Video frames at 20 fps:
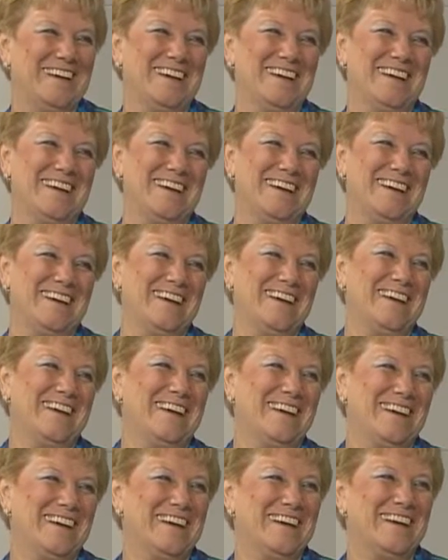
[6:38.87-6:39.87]
And her
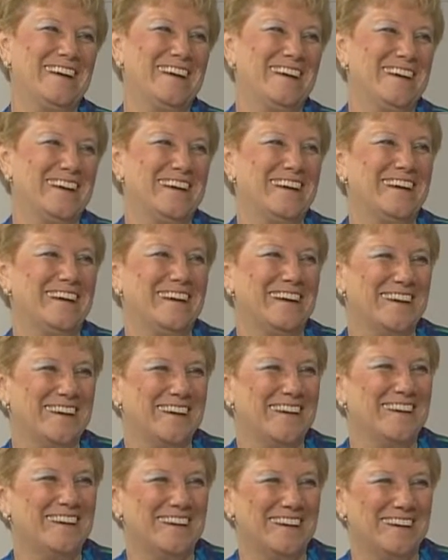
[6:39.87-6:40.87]

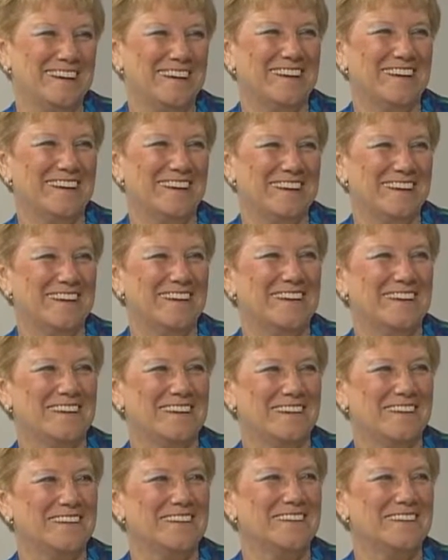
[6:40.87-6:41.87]
liver counts, her liver